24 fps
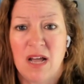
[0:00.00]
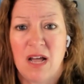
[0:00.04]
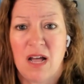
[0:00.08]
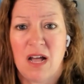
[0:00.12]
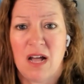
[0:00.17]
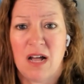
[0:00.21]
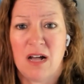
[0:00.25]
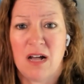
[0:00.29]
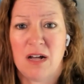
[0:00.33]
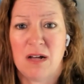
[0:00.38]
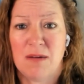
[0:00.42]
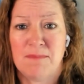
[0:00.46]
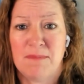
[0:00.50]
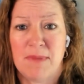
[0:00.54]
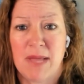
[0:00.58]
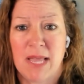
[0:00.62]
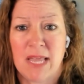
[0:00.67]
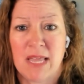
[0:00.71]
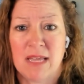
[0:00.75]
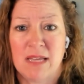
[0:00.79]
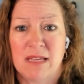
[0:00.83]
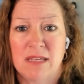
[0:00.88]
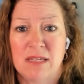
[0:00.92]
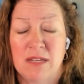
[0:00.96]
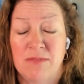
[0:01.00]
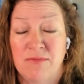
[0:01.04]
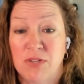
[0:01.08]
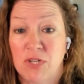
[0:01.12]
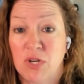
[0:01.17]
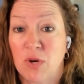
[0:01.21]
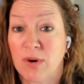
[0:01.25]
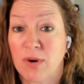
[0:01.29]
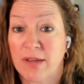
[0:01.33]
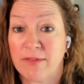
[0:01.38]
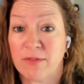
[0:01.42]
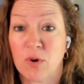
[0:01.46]
And if you
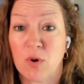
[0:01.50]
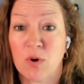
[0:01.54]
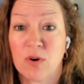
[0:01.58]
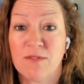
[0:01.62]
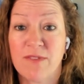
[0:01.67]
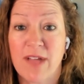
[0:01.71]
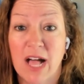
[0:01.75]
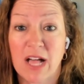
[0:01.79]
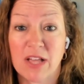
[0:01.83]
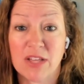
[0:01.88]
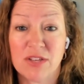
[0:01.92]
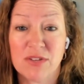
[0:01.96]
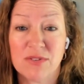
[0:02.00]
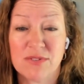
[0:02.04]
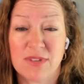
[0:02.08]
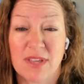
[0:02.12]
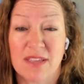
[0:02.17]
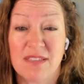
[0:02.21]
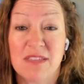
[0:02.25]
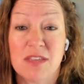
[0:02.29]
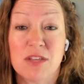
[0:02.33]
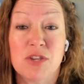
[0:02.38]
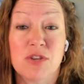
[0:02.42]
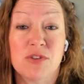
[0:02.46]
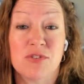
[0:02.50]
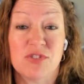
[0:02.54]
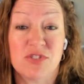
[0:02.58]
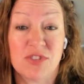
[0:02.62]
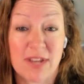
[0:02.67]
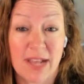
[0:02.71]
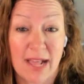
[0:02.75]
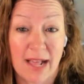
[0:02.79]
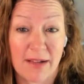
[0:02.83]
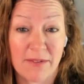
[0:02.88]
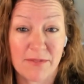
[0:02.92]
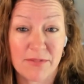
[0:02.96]
don't have core values, I think you
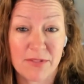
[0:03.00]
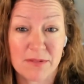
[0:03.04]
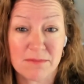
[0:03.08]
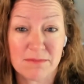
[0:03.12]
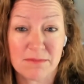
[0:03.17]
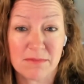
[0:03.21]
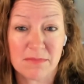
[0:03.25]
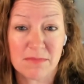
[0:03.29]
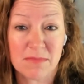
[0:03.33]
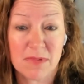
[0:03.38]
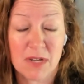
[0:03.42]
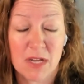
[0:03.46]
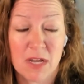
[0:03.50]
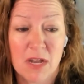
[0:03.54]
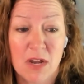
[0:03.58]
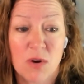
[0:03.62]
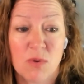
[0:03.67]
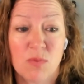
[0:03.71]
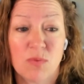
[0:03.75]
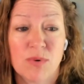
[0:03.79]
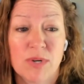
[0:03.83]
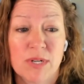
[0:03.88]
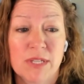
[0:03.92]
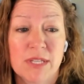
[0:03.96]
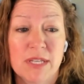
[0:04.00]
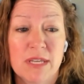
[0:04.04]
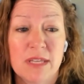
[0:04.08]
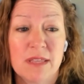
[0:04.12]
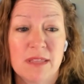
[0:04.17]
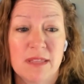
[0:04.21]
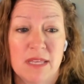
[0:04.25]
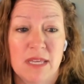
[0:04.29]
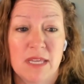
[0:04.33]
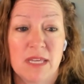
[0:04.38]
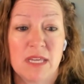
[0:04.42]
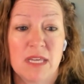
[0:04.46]
should have them. Really
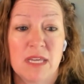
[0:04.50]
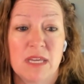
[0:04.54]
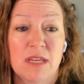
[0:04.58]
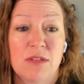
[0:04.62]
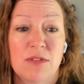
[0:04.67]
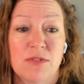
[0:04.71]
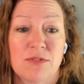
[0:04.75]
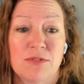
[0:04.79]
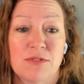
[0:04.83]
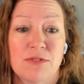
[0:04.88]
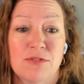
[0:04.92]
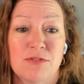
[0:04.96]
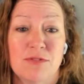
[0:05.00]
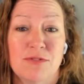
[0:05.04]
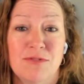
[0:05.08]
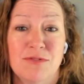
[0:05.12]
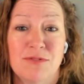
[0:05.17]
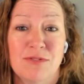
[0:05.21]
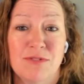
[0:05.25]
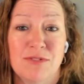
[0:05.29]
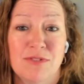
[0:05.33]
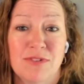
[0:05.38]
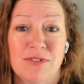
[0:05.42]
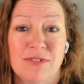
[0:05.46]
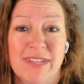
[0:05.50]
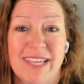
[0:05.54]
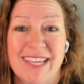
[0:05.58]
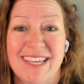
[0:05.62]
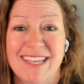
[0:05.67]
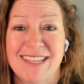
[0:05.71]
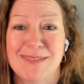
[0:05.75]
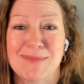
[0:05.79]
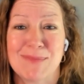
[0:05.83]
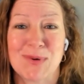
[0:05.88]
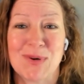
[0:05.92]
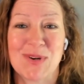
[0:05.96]
thinking through, like
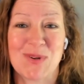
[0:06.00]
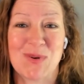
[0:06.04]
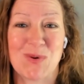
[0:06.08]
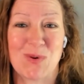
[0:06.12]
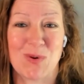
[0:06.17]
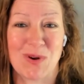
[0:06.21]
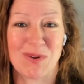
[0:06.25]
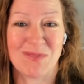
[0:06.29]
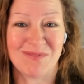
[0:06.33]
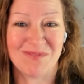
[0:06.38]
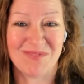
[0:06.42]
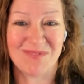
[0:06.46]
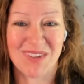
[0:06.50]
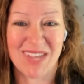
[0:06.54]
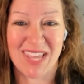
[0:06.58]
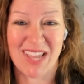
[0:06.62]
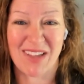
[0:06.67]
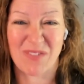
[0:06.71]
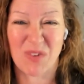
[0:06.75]
in the Marine Corps, we have